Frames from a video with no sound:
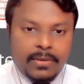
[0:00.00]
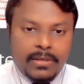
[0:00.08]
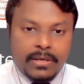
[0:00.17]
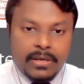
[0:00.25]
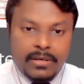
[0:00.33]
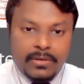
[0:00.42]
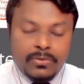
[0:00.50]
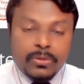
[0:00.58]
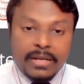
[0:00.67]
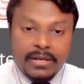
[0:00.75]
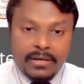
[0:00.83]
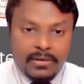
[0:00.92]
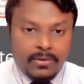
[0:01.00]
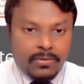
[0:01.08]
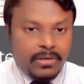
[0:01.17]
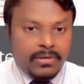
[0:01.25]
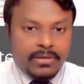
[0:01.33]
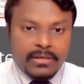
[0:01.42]
it can lead to recurrent
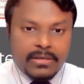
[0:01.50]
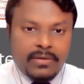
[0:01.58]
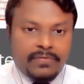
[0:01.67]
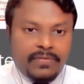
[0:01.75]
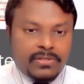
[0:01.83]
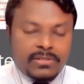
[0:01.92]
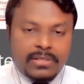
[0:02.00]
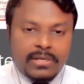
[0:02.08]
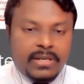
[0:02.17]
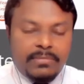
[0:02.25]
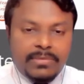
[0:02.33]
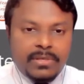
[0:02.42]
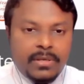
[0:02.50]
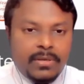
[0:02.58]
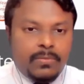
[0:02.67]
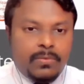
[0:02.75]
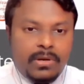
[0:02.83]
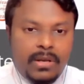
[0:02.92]
urinary tract infections. Sometimes
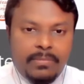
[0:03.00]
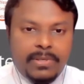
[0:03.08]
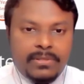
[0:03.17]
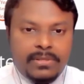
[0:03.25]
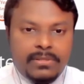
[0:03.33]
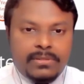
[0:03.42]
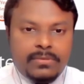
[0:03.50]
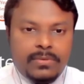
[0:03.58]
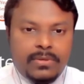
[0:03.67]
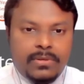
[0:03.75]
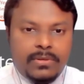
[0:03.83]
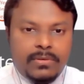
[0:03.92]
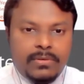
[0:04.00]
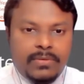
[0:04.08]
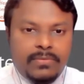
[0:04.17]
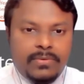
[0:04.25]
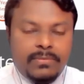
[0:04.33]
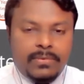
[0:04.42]
what happens is
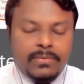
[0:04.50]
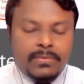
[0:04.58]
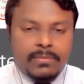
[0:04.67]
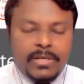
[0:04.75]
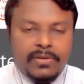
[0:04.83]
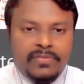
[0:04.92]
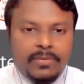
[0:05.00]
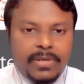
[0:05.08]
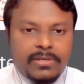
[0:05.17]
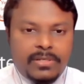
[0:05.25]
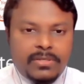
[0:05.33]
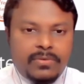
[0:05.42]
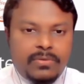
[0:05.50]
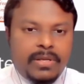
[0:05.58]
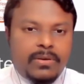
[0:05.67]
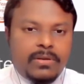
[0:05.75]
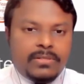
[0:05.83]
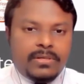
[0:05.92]
many of our patients will
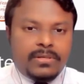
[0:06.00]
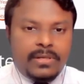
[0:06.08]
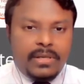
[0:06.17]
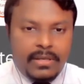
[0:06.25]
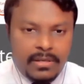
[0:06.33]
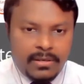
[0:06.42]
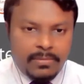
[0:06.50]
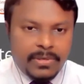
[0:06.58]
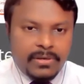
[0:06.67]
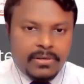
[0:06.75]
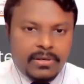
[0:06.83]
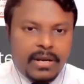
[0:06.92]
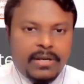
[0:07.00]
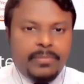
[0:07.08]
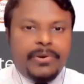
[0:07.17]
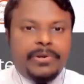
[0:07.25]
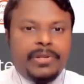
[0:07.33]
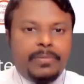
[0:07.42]
be constantly taking a particular
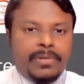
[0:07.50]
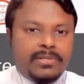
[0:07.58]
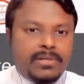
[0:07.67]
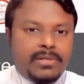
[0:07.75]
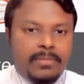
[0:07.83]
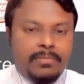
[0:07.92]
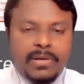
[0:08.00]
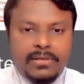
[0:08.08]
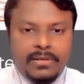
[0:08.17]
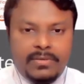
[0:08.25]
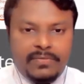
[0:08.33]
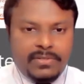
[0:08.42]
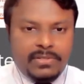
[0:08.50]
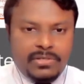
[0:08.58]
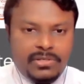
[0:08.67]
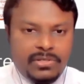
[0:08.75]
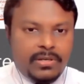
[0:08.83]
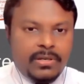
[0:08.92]
antibiotic prescribed by a
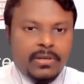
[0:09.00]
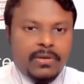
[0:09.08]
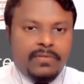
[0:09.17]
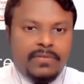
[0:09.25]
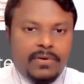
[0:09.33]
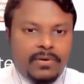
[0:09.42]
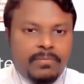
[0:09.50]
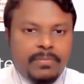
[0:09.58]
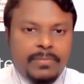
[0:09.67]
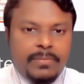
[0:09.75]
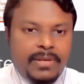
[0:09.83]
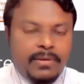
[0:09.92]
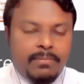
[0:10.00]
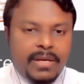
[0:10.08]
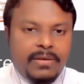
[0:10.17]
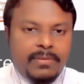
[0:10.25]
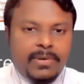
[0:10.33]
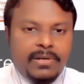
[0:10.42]
physician for maybe a
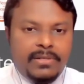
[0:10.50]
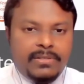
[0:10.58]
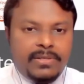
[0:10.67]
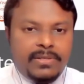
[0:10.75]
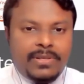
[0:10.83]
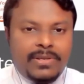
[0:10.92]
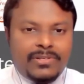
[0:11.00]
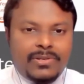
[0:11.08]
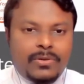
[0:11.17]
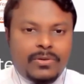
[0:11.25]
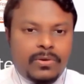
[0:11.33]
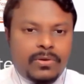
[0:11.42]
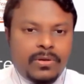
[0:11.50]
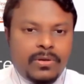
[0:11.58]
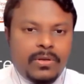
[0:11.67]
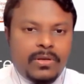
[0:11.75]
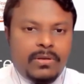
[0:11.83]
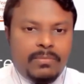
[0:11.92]
mild burning sensation or
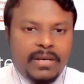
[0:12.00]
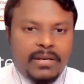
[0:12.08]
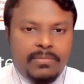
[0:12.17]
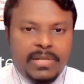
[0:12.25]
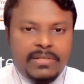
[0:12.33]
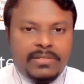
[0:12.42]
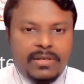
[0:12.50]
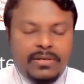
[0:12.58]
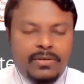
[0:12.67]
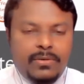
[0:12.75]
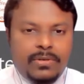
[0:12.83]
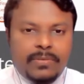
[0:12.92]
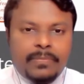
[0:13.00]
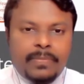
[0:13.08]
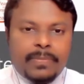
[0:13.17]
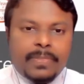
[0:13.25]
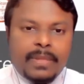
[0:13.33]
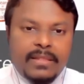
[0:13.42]
a mild bloodstained urine,
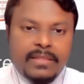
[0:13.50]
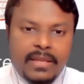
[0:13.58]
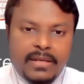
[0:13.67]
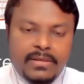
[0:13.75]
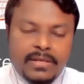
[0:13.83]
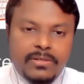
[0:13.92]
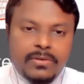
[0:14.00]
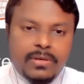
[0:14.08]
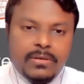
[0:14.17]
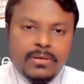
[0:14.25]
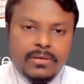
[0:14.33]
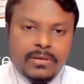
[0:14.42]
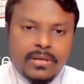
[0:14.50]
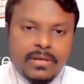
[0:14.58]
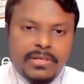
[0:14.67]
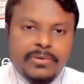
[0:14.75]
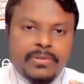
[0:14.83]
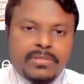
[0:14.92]
and they tend to
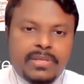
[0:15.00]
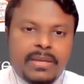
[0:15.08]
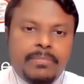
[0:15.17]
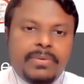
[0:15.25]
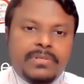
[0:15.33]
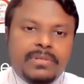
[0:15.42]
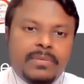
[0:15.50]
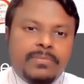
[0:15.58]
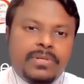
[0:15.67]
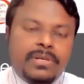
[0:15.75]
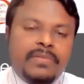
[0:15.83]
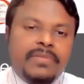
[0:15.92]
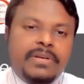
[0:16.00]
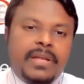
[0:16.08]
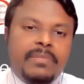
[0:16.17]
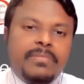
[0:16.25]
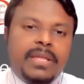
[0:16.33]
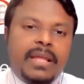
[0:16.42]
continue the same prescription every
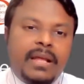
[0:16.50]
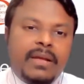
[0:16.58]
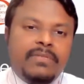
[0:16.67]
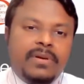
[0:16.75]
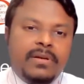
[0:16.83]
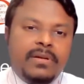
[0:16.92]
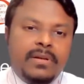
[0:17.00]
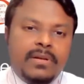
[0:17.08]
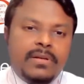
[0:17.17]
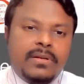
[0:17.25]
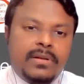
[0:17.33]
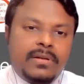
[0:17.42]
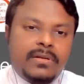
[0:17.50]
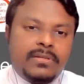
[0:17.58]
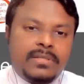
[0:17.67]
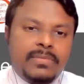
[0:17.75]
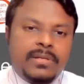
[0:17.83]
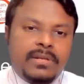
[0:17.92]
time they have a
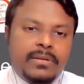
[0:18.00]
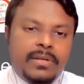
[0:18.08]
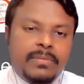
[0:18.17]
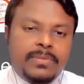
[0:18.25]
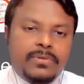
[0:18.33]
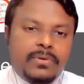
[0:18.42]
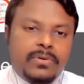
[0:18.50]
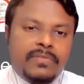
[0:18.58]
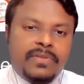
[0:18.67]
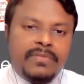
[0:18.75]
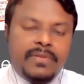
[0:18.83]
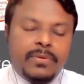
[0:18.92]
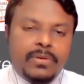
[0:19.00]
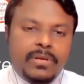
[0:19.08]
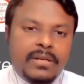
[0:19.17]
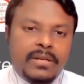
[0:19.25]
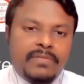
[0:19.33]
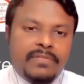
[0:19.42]
similar episode of
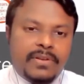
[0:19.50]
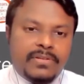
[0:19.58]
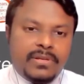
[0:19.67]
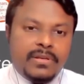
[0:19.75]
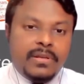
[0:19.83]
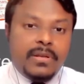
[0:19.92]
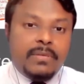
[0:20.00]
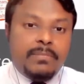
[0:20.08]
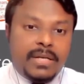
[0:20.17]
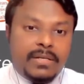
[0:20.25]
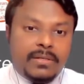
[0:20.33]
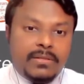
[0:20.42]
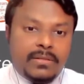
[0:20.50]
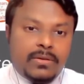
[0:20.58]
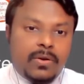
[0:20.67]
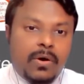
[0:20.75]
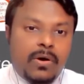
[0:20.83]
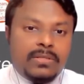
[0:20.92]
urinary infection. But the
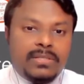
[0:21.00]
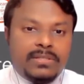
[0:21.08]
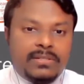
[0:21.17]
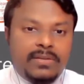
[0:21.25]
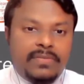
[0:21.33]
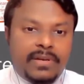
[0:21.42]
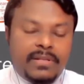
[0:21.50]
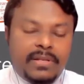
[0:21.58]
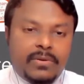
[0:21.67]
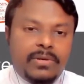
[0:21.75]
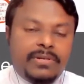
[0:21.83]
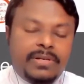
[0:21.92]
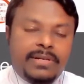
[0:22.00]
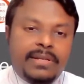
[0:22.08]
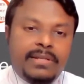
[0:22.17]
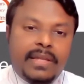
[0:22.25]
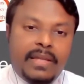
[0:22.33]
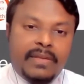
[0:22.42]
cause is different. They're only
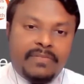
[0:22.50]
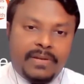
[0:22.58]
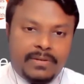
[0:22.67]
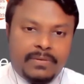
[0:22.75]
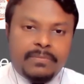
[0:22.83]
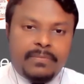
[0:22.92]
treating the effect.